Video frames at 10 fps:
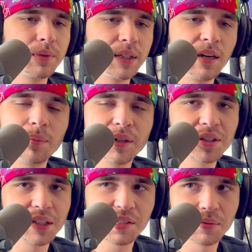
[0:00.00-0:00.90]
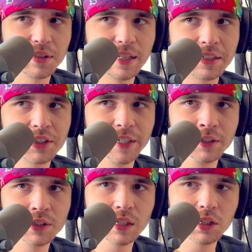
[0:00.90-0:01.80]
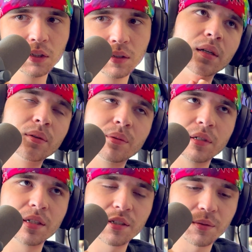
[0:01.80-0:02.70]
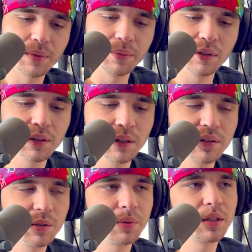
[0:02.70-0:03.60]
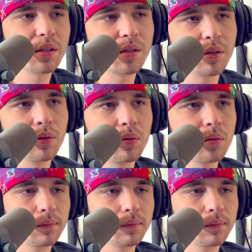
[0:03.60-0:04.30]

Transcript: But how much else would that change, though? That would erase maybe all the other spirits, too.